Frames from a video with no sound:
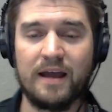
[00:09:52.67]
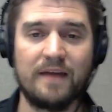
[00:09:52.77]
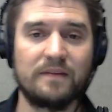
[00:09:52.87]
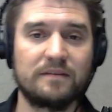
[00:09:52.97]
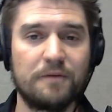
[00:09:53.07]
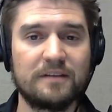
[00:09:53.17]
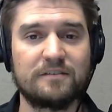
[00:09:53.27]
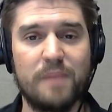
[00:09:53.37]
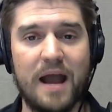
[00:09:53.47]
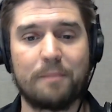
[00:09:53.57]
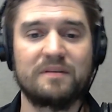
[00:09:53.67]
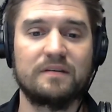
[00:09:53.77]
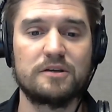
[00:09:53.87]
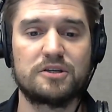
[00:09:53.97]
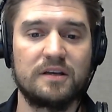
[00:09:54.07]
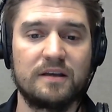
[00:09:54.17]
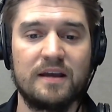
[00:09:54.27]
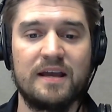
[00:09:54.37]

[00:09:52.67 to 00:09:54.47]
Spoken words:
at the defensive back position,